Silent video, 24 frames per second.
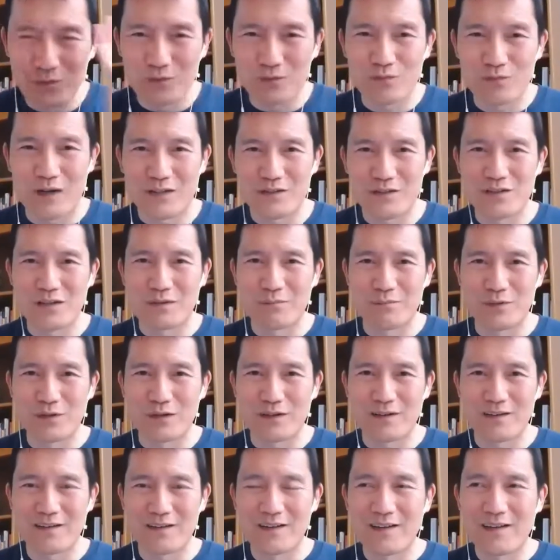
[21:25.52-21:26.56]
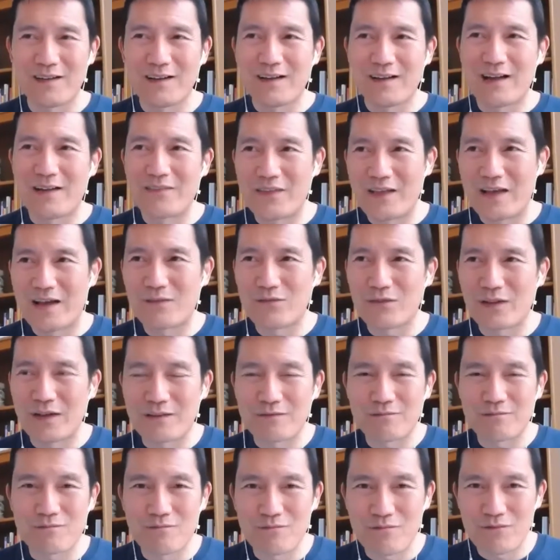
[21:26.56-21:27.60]
launching a book and they have like
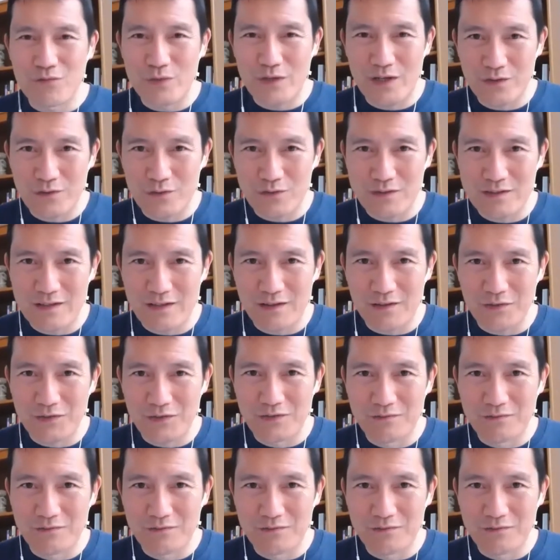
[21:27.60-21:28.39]
300 sales